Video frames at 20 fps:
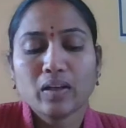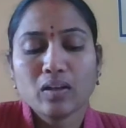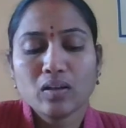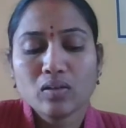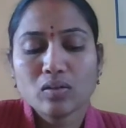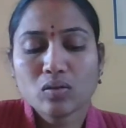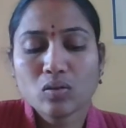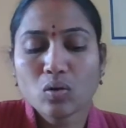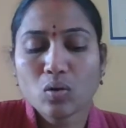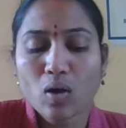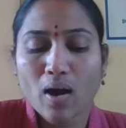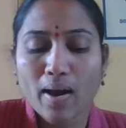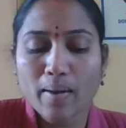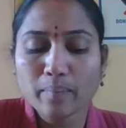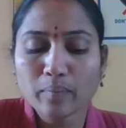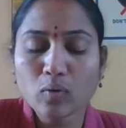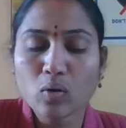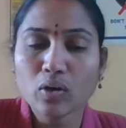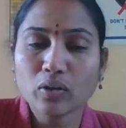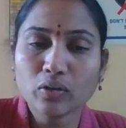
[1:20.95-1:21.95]
So I'm
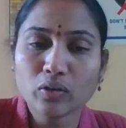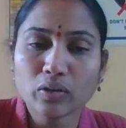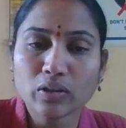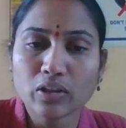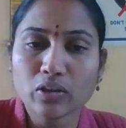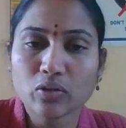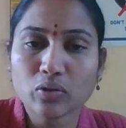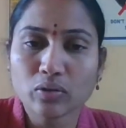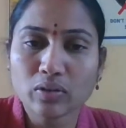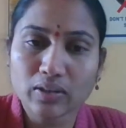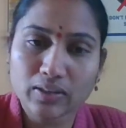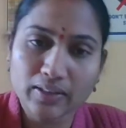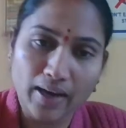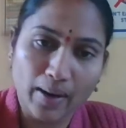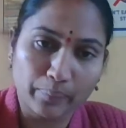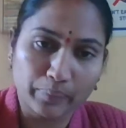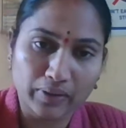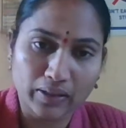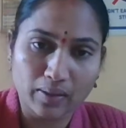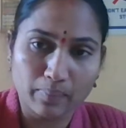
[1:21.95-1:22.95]
going to teach you the
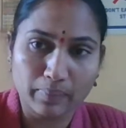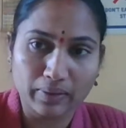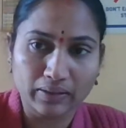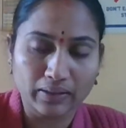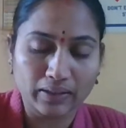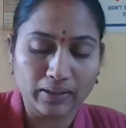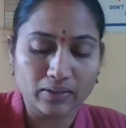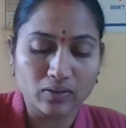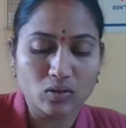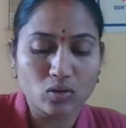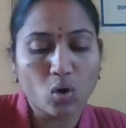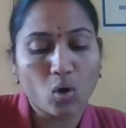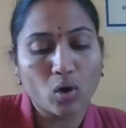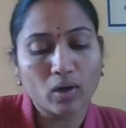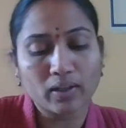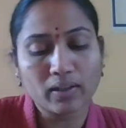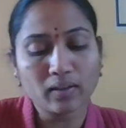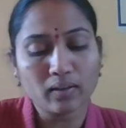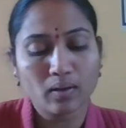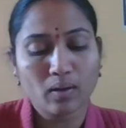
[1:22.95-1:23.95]
chapter number 10,
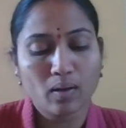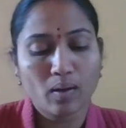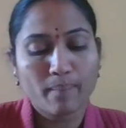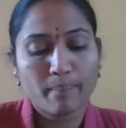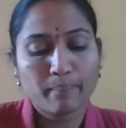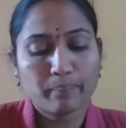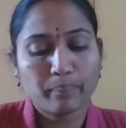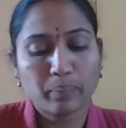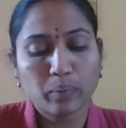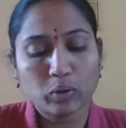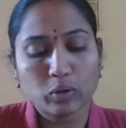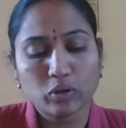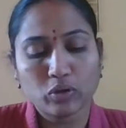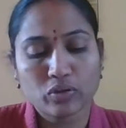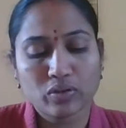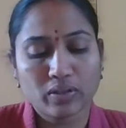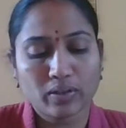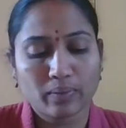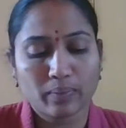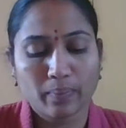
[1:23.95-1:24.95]
soil pollution.